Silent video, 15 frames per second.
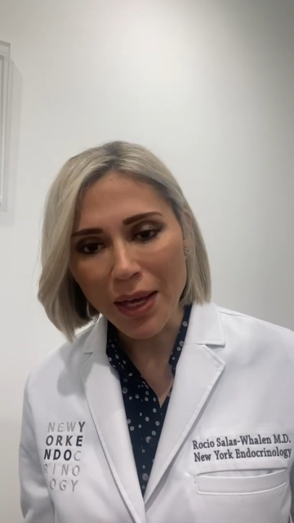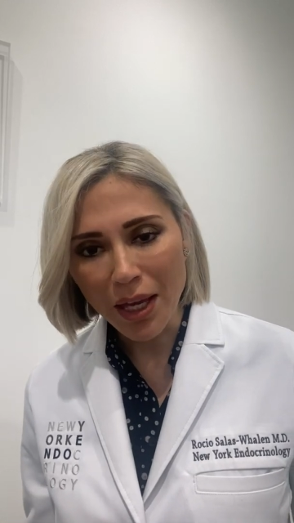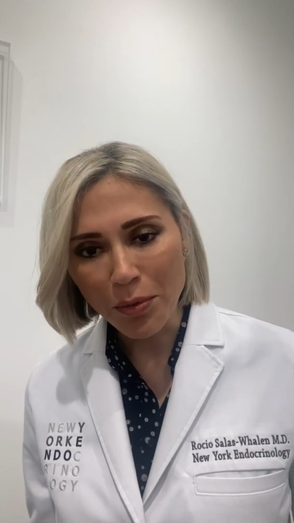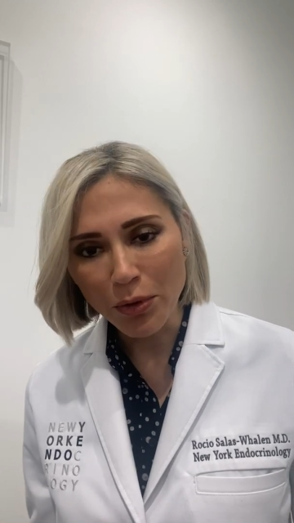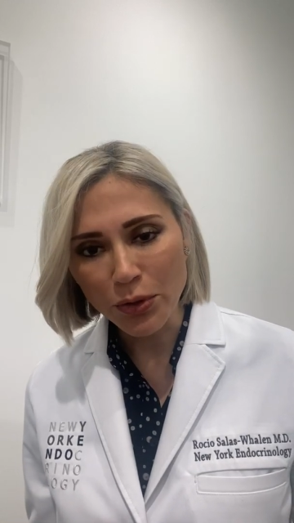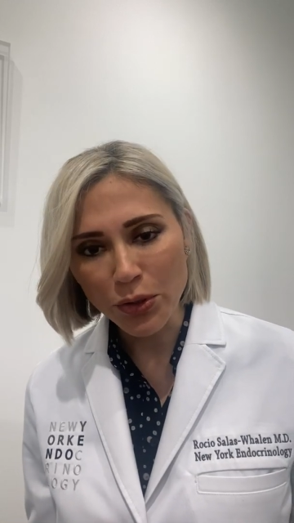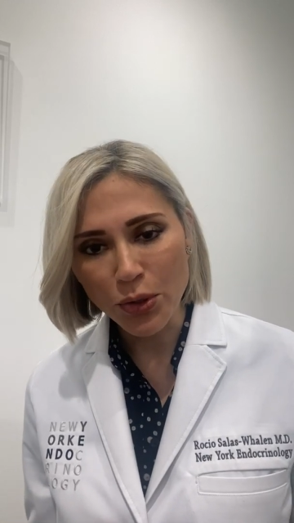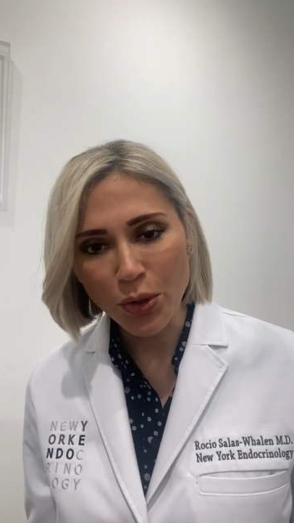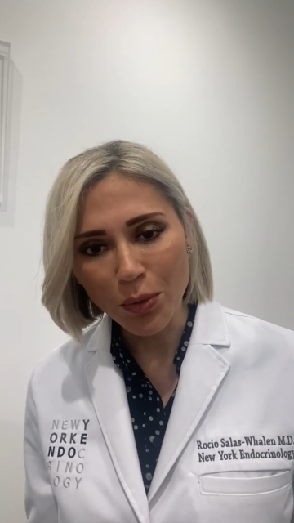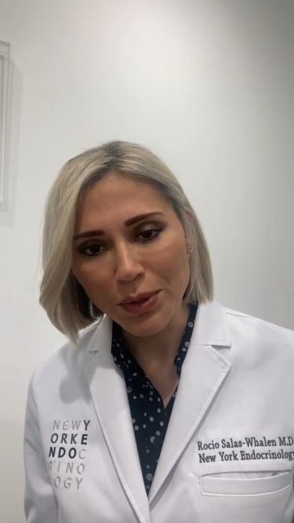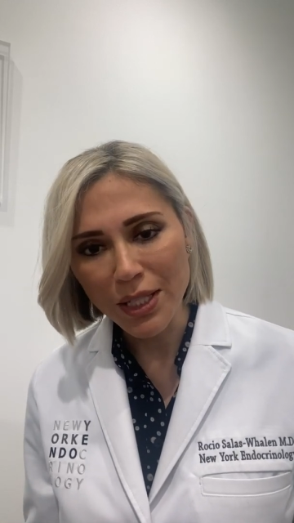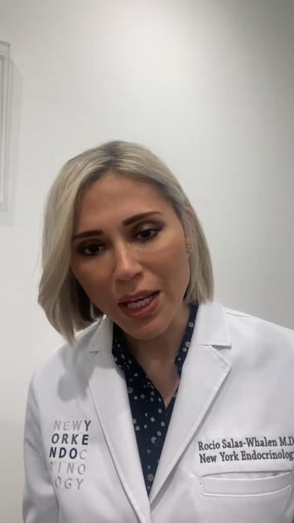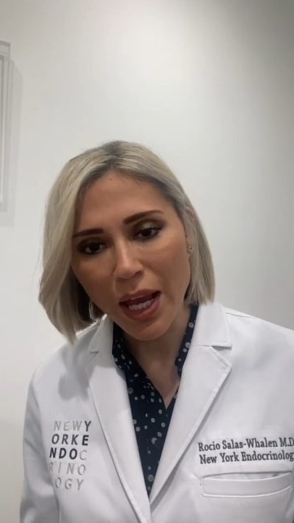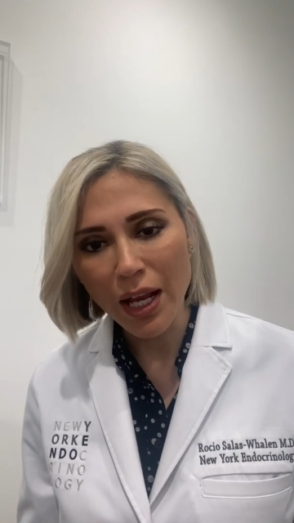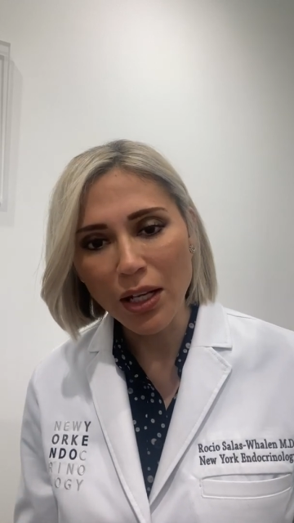able to
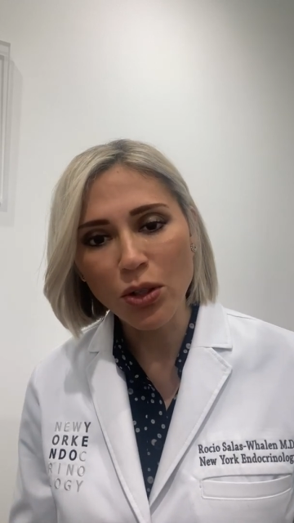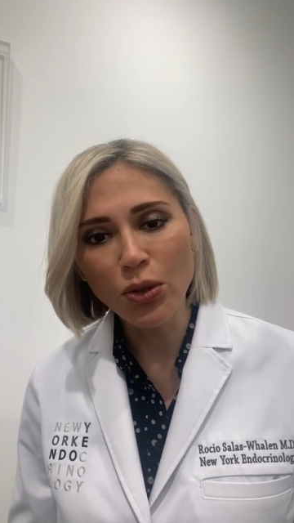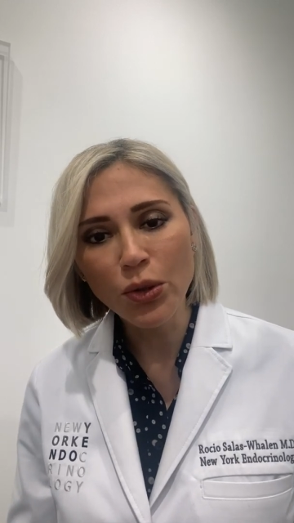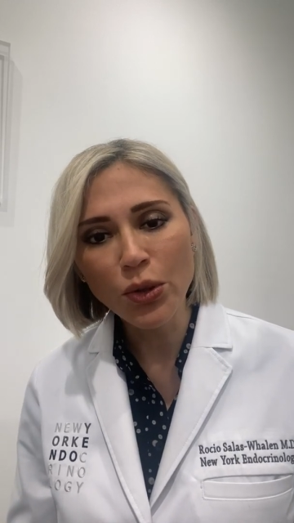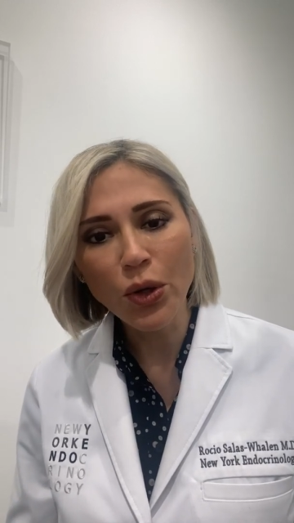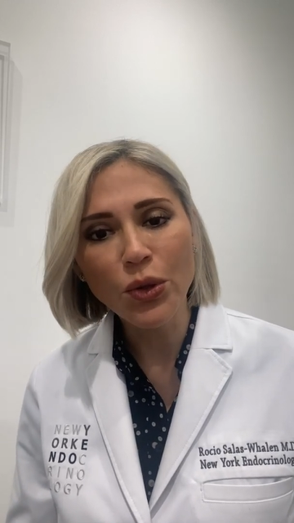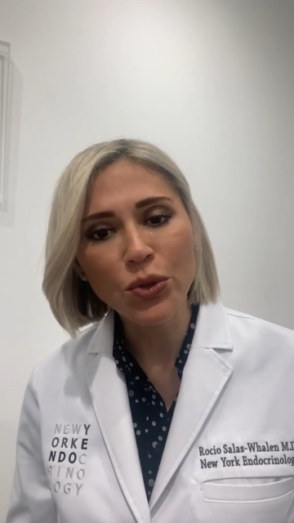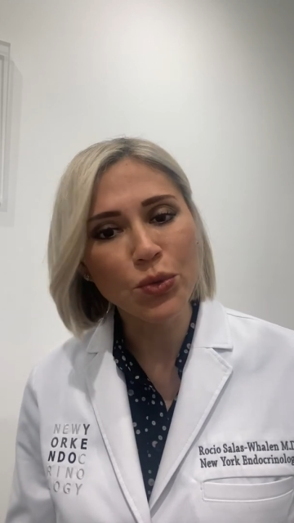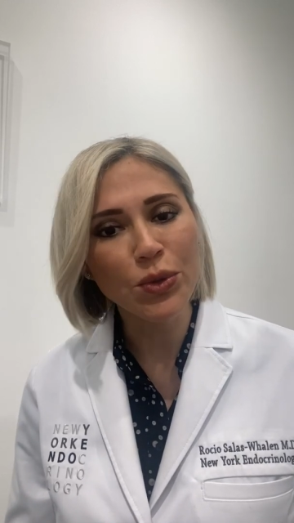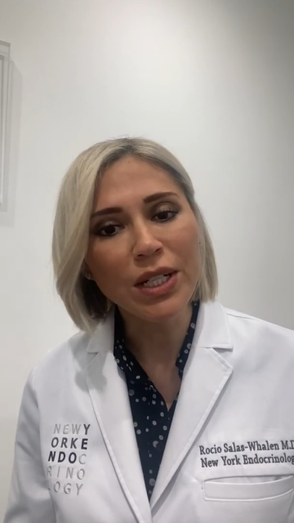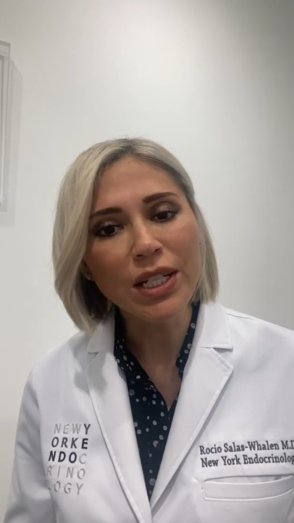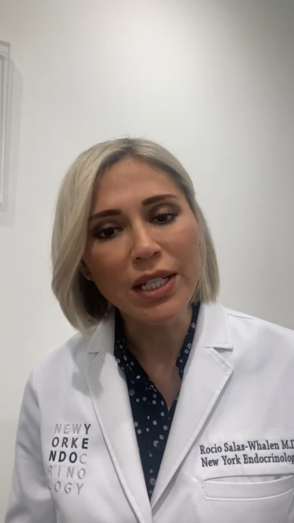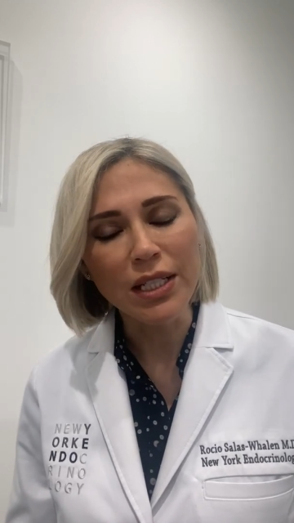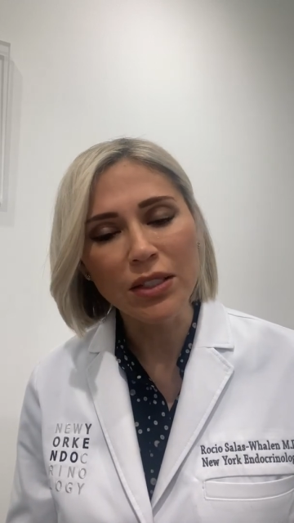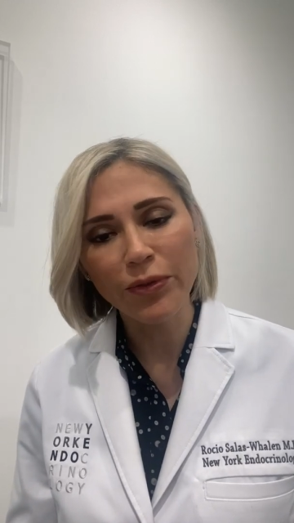obtain glucose
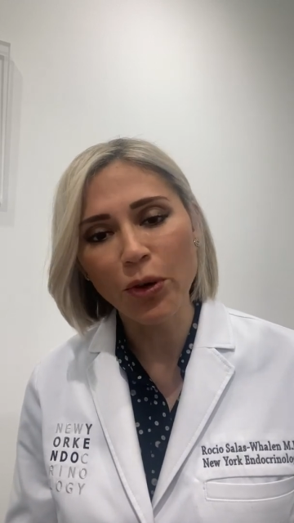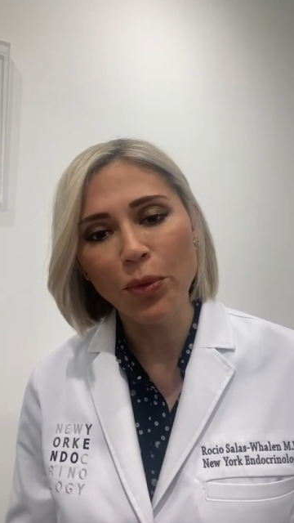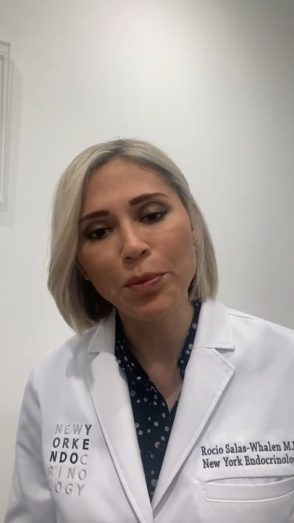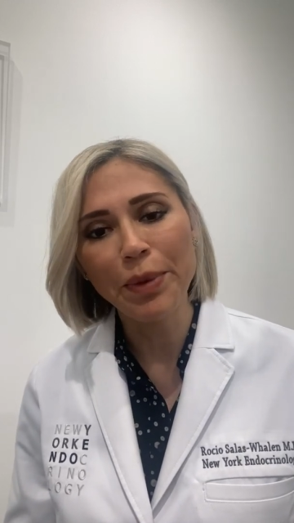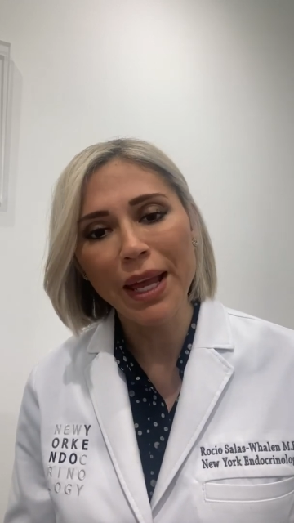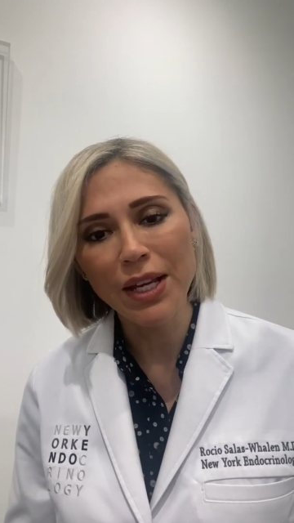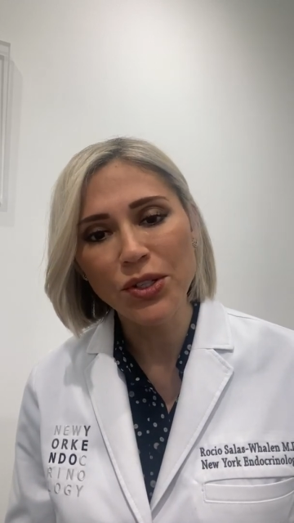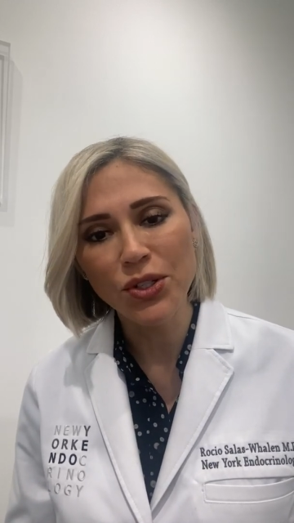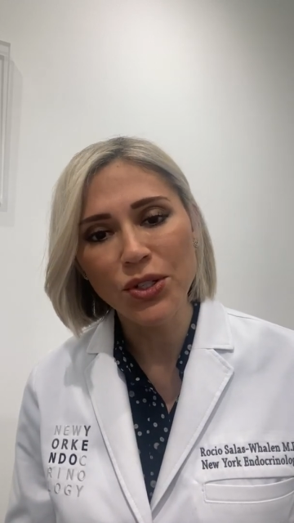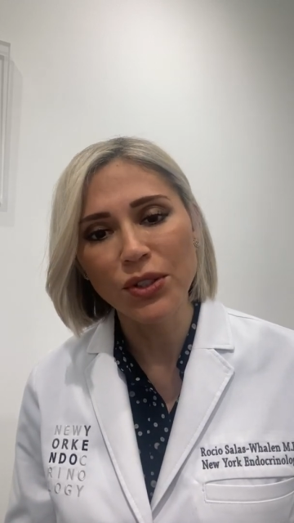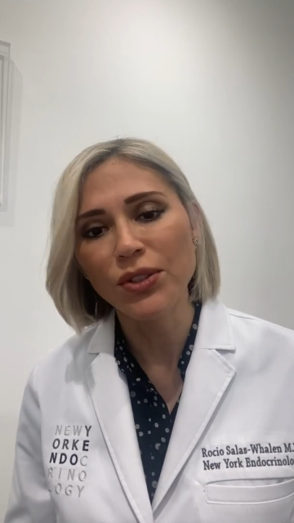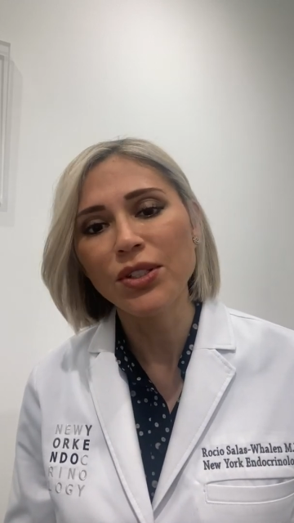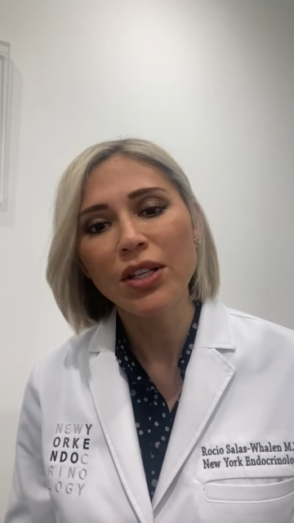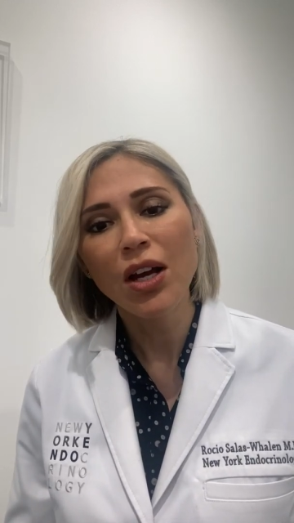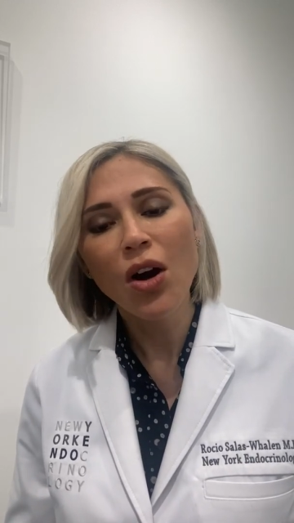readings from
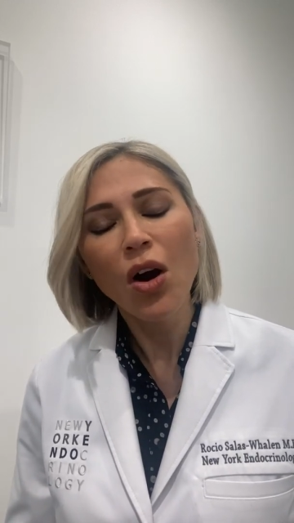patients